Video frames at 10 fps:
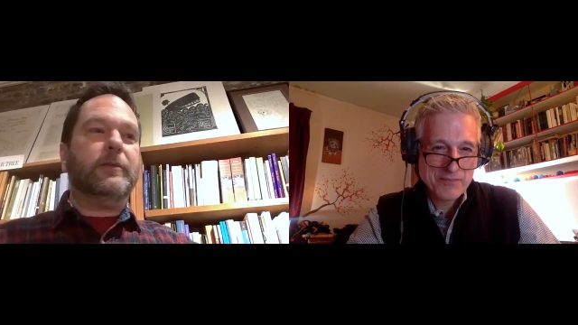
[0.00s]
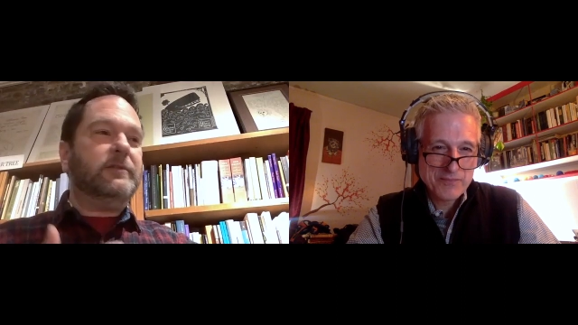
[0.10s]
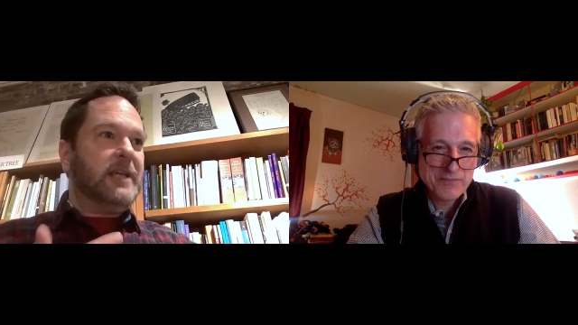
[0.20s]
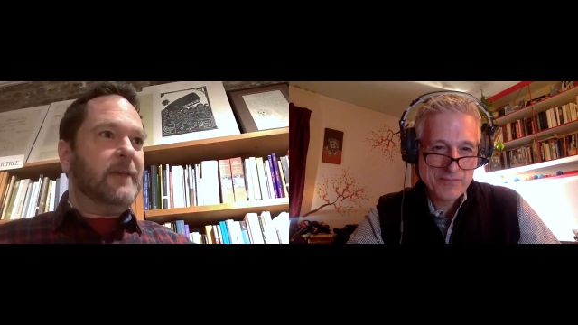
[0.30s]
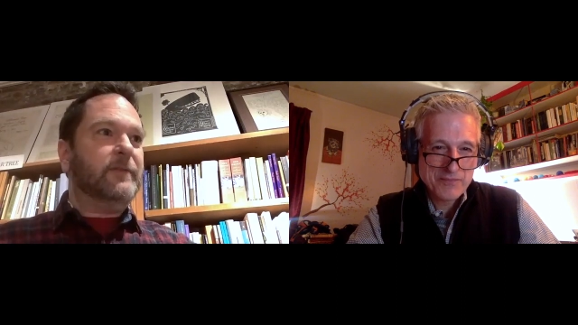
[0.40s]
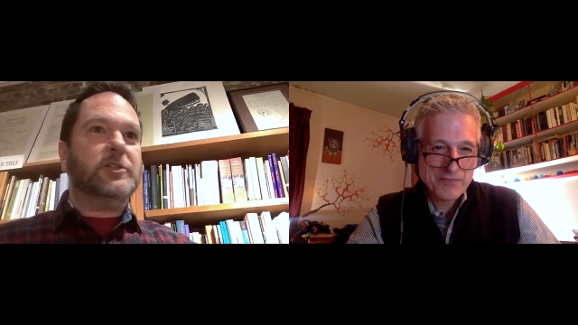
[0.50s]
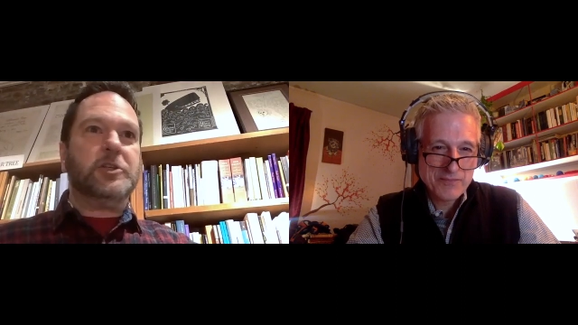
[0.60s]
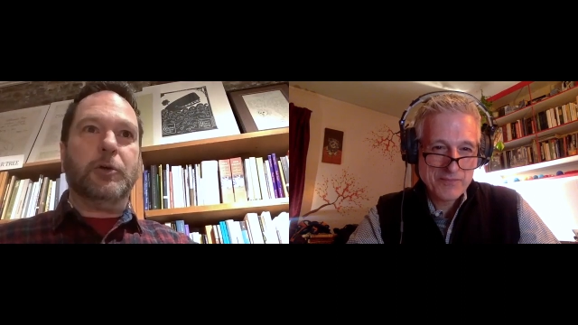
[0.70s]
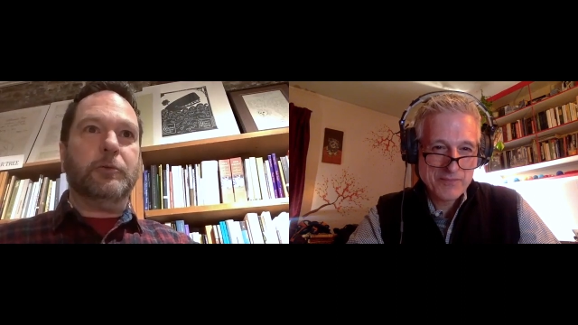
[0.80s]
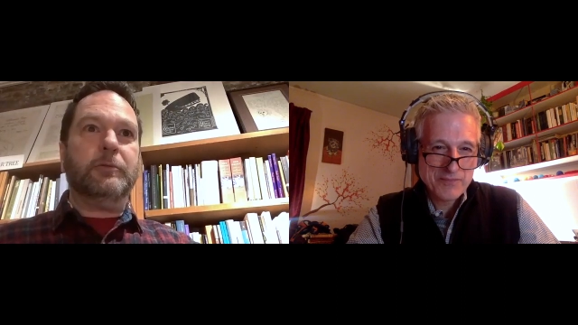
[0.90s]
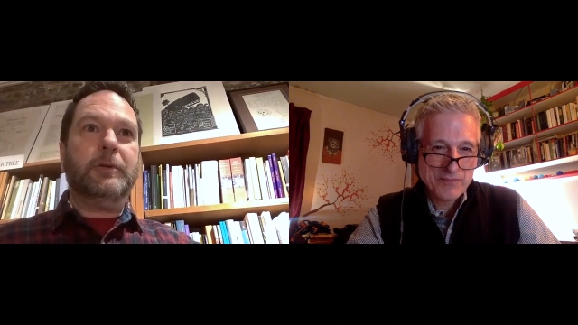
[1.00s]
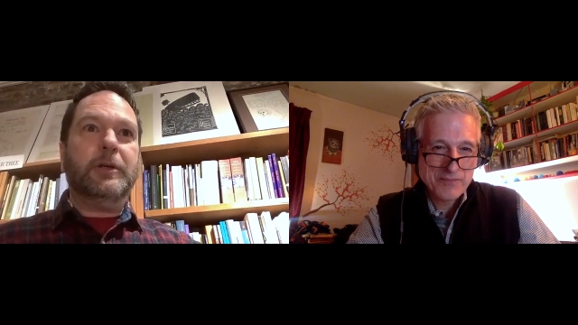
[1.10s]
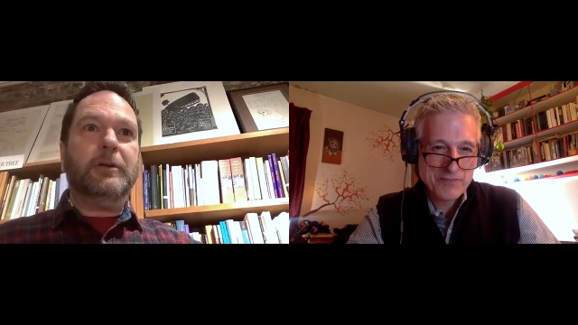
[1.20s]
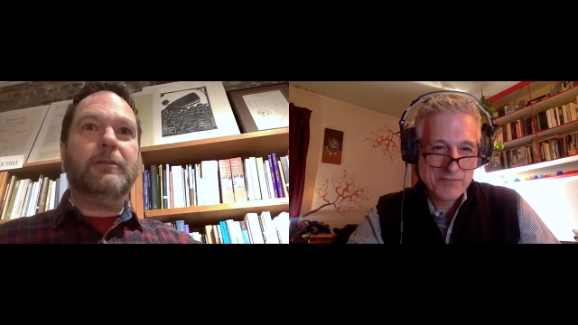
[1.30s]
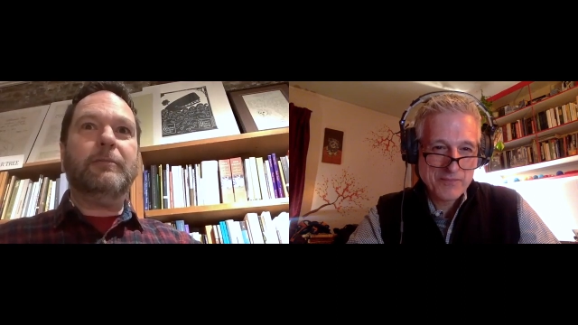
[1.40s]
Speaker 1: David's own
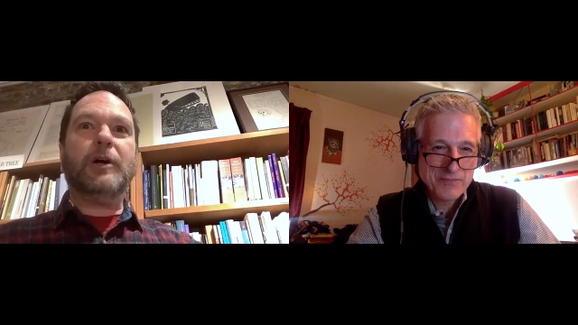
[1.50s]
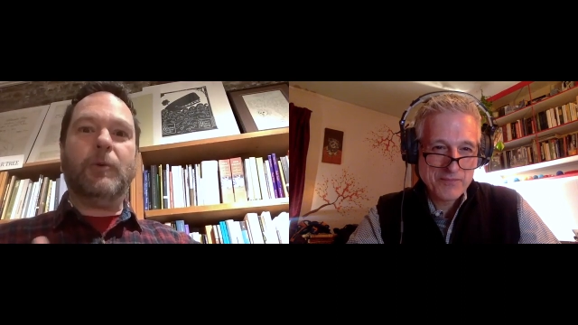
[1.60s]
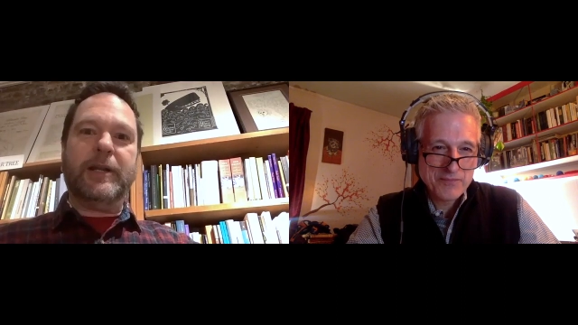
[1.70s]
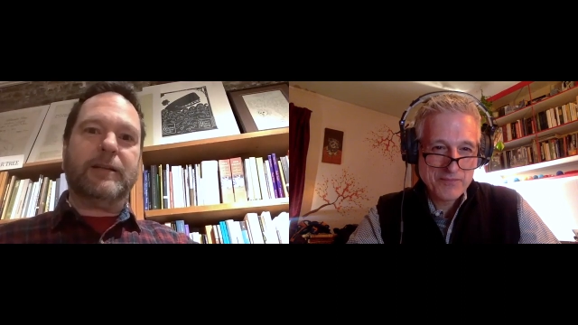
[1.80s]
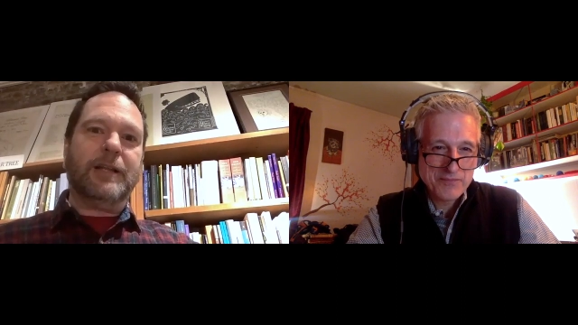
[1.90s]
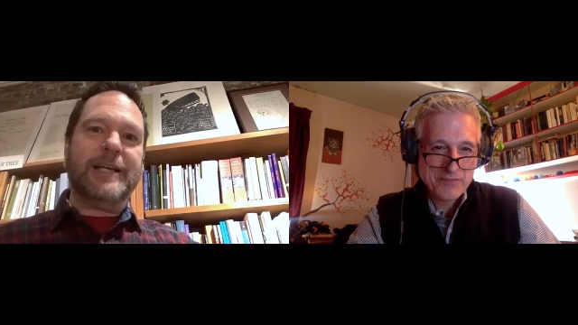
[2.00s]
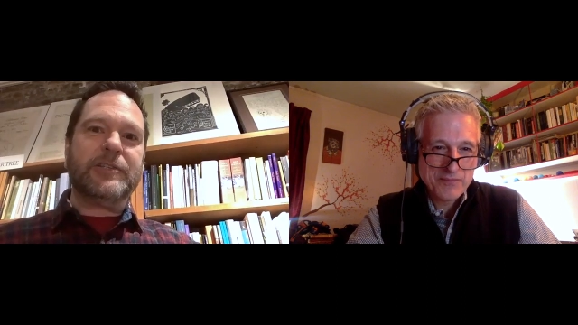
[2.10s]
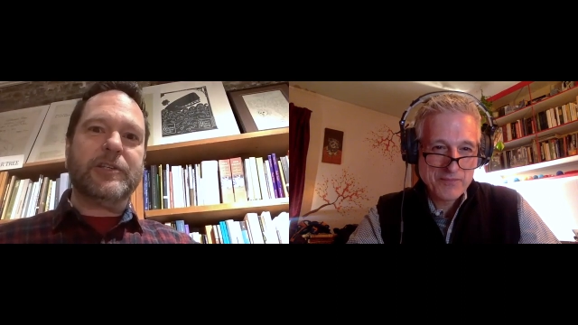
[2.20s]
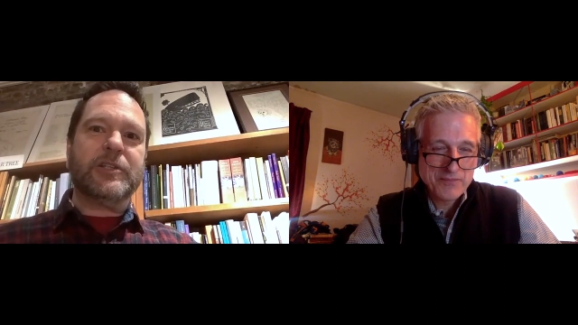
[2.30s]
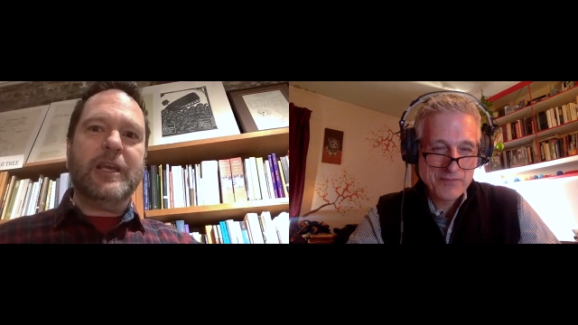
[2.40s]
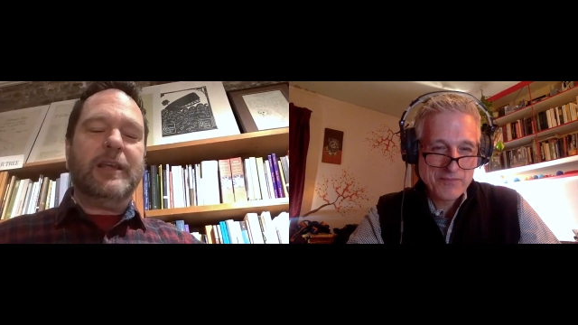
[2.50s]
poetic license.